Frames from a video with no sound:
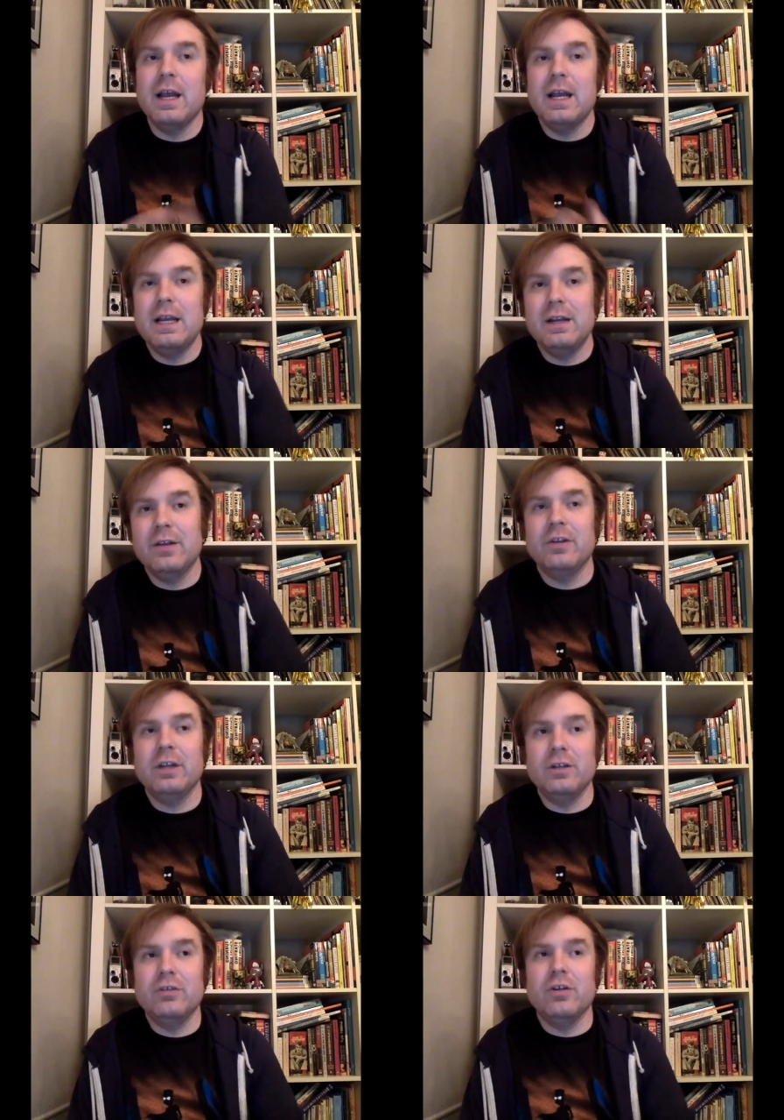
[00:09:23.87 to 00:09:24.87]
he doesn't
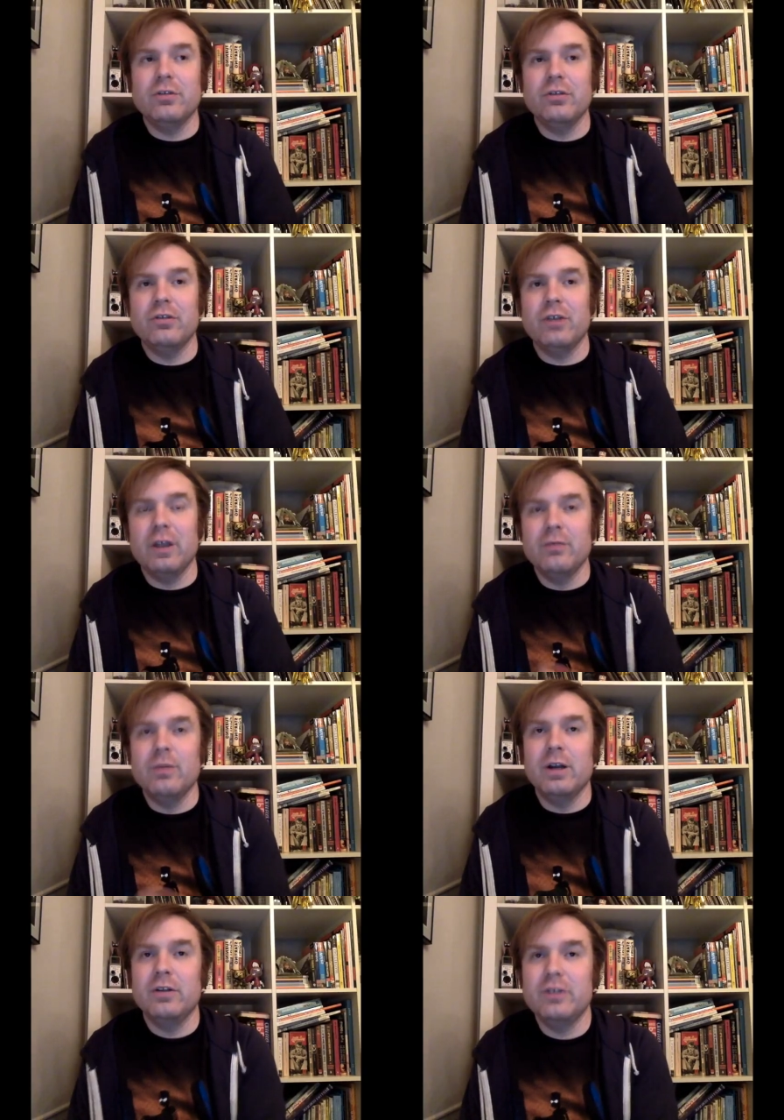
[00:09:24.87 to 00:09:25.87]
indulge us as
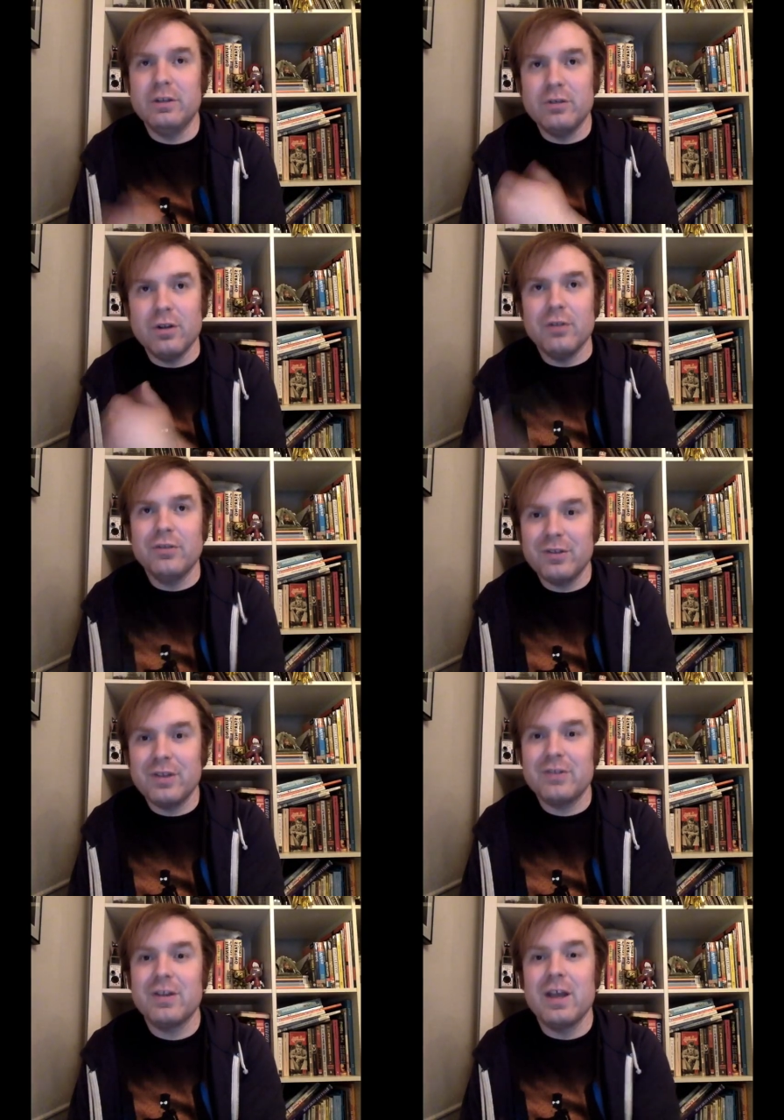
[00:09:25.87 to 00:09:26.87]
much. He indulges us